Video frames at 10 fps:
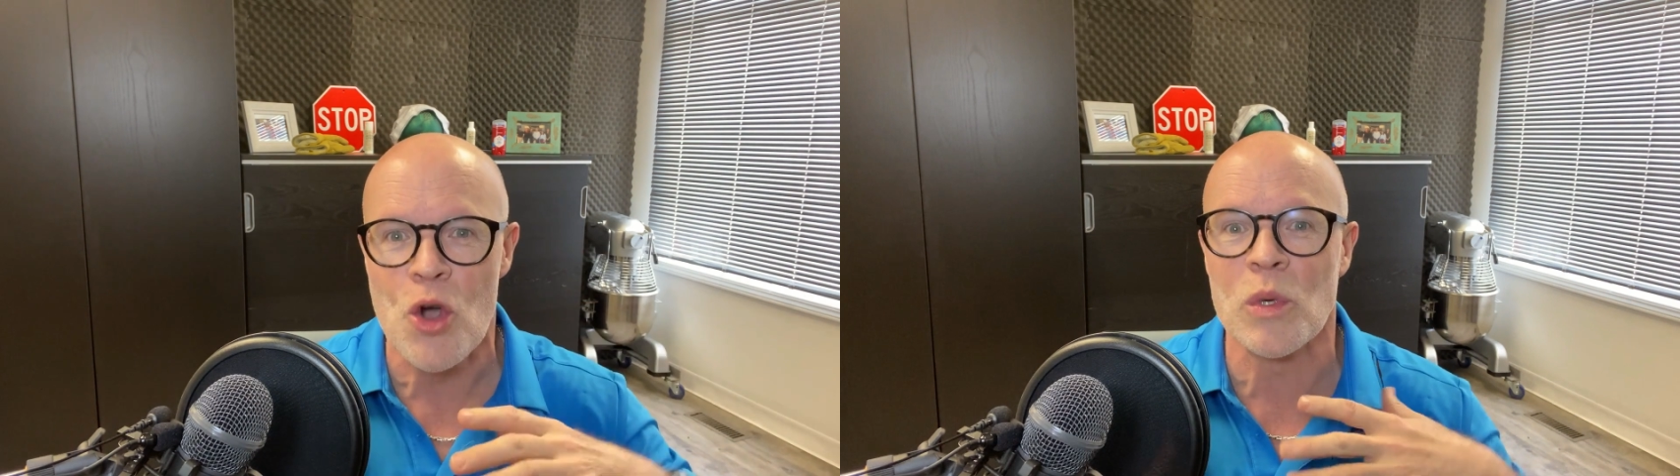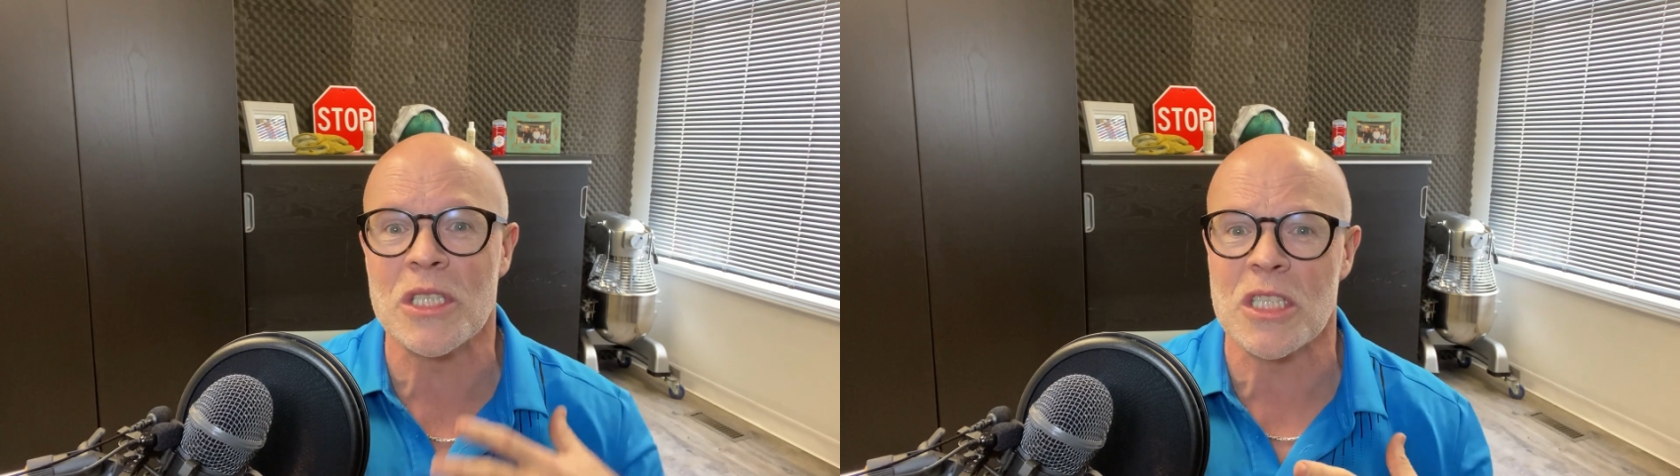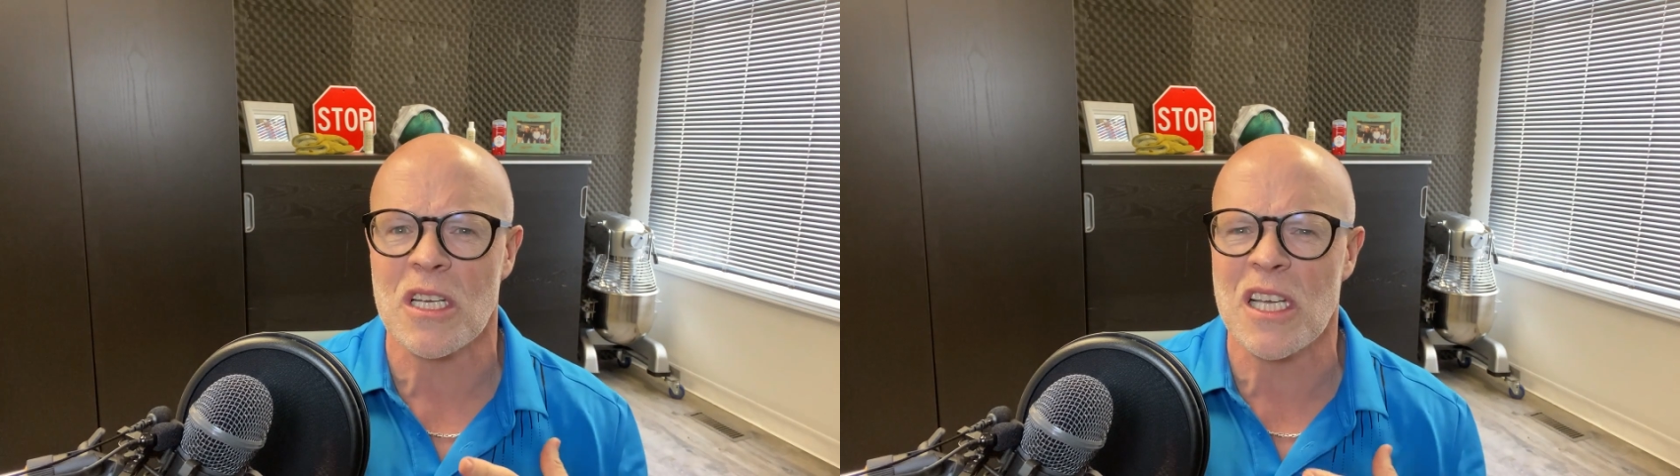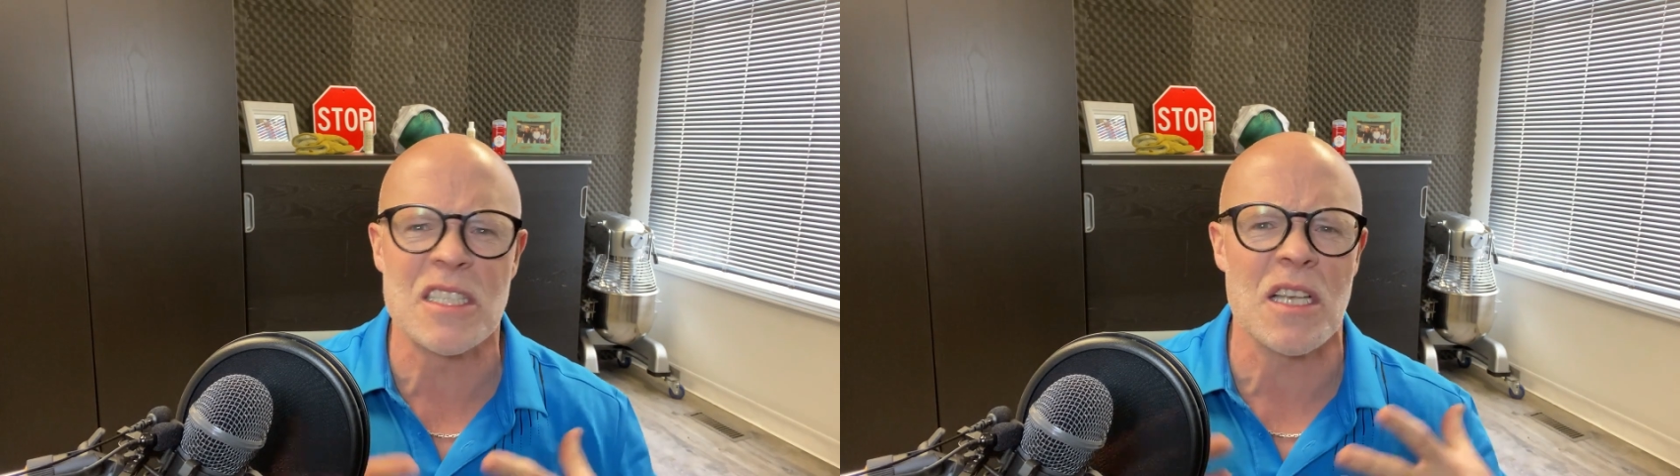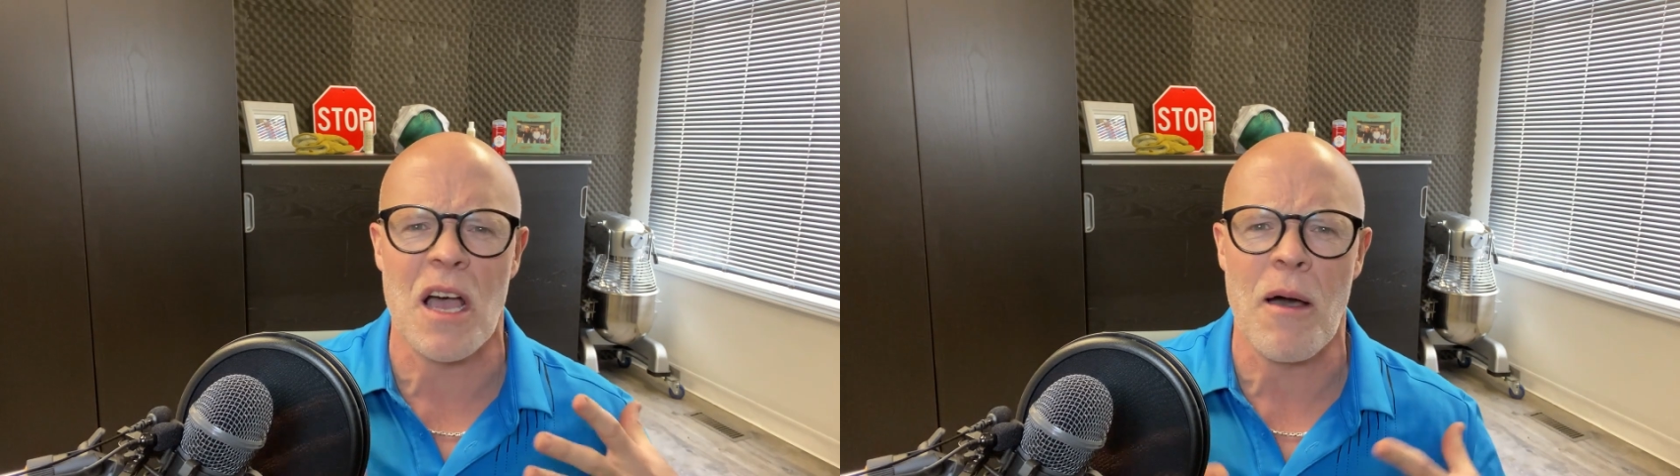which
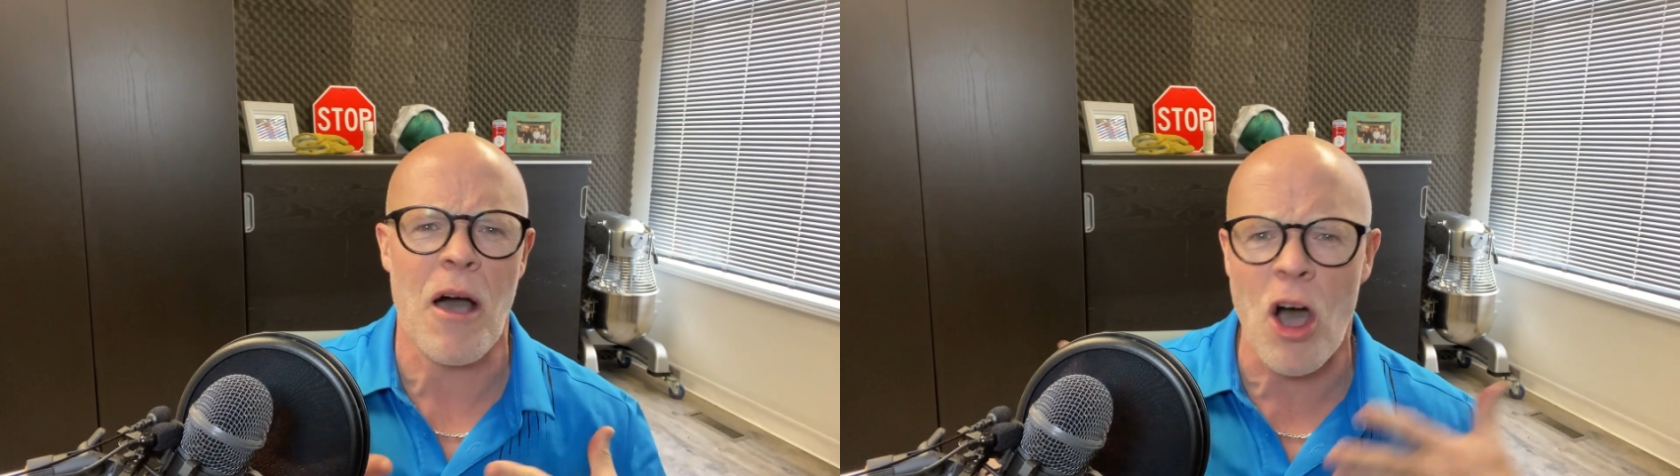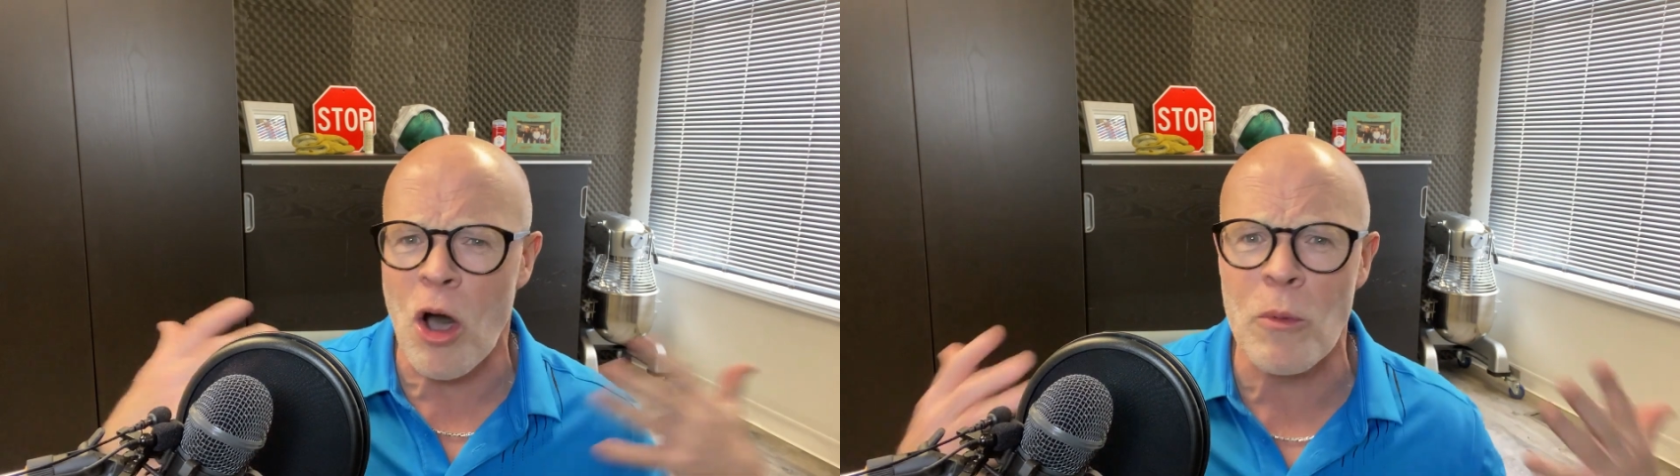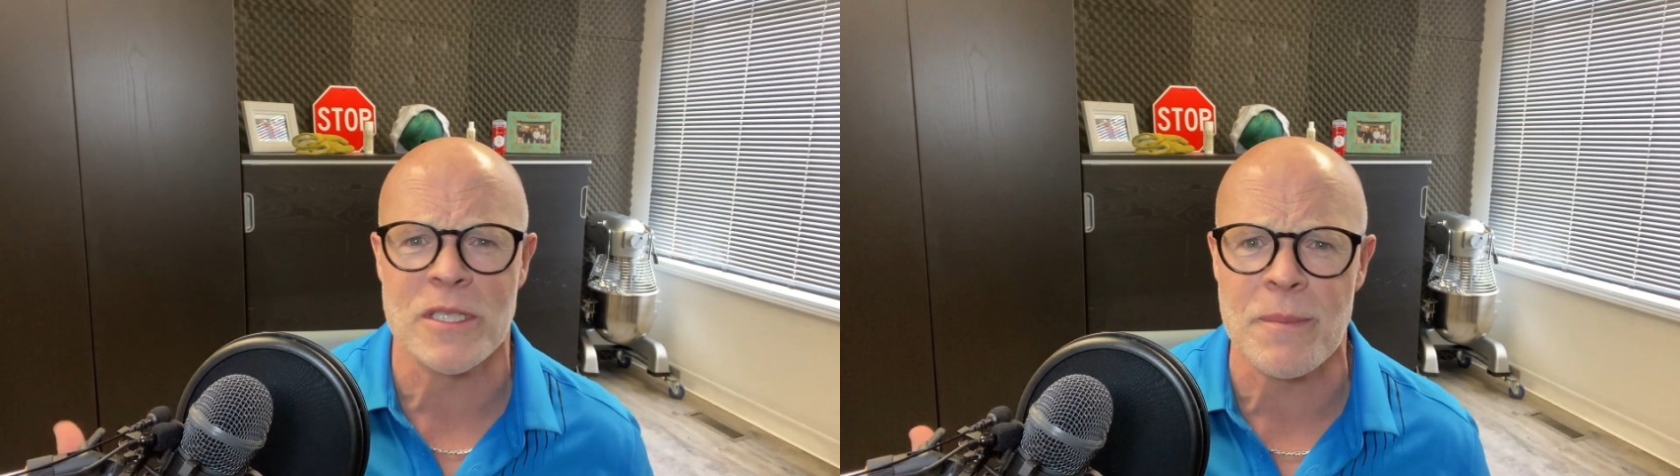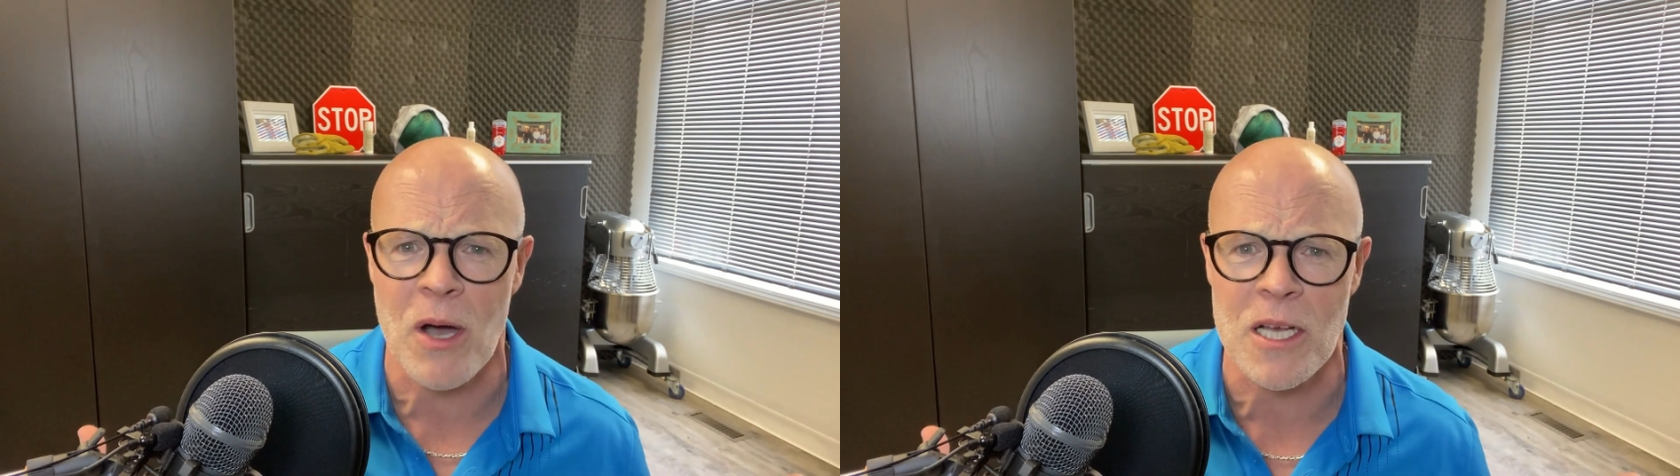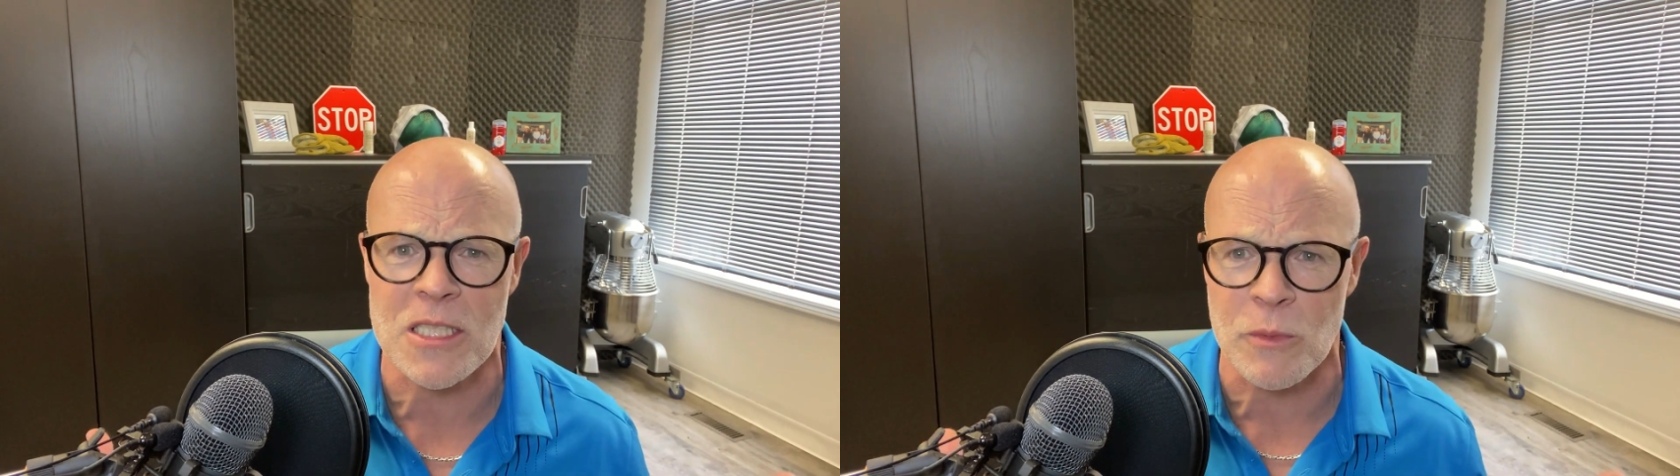is almost
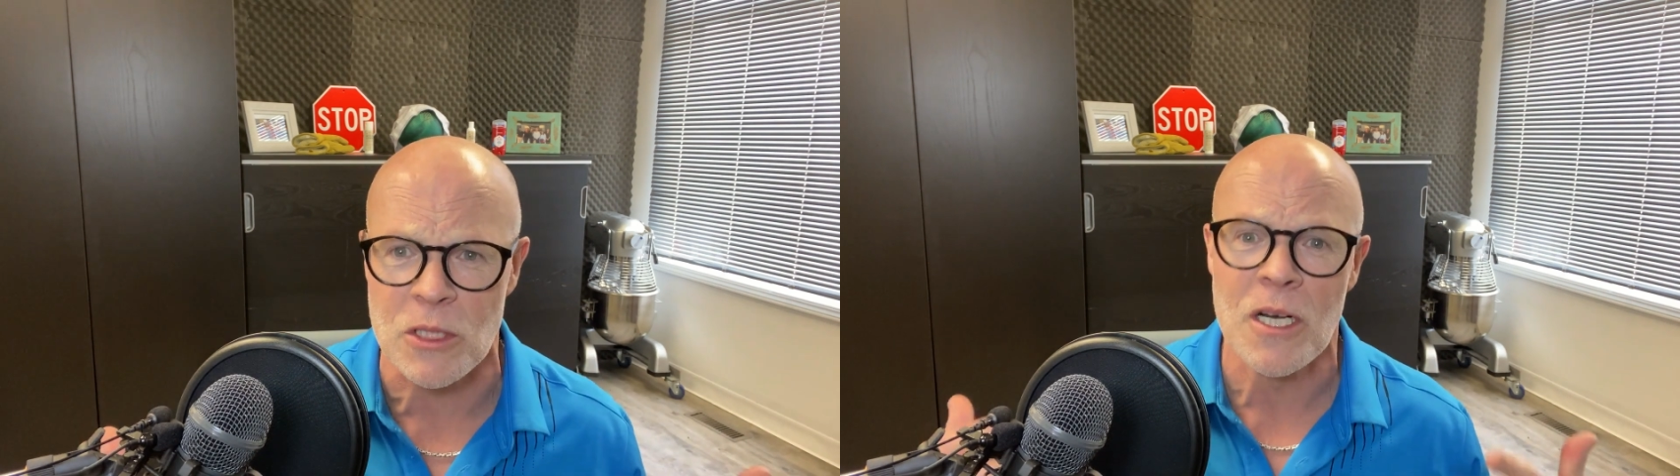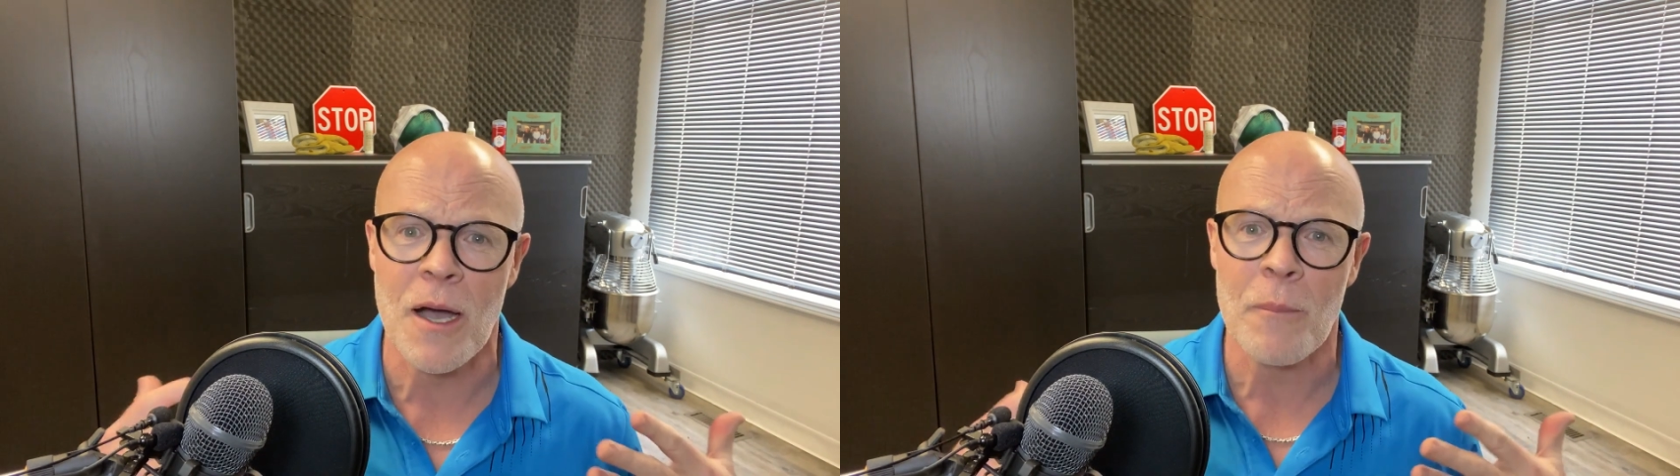impossible.